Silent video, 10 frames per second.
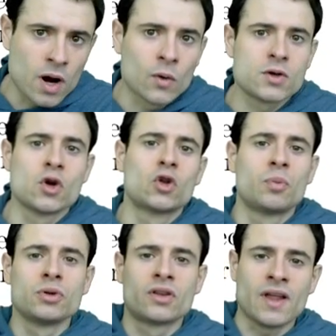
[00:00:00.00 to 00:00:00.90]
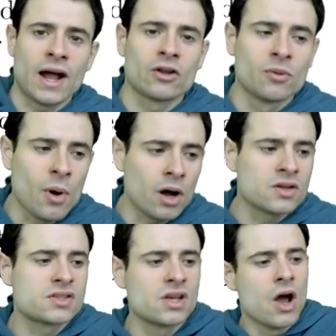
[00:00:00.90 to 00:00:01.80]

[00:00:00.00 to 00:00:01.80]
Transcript: who is going to put a tag on the box.